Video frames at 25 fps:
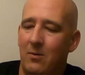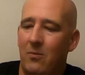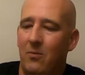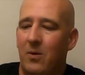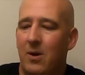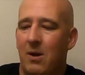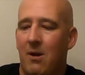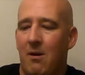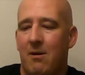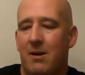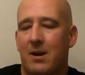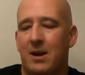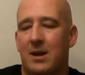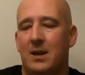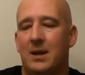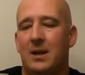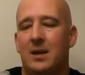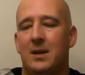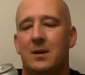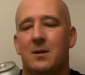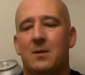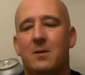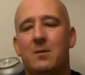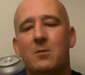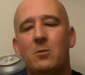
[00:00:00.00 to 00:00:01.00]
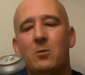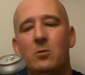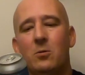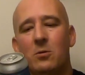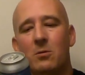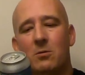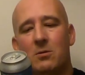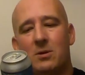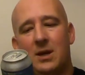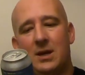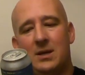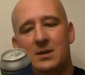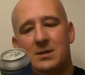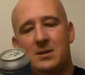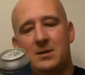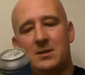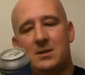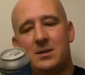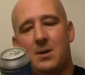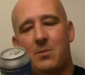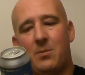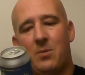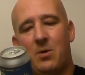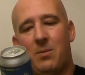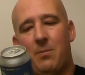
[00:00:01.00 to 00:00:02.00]
We are getting into the cooler days of
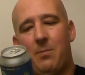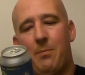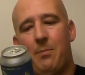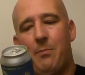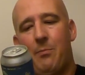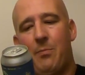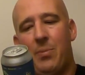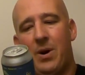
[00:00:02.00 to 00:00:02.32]
summer,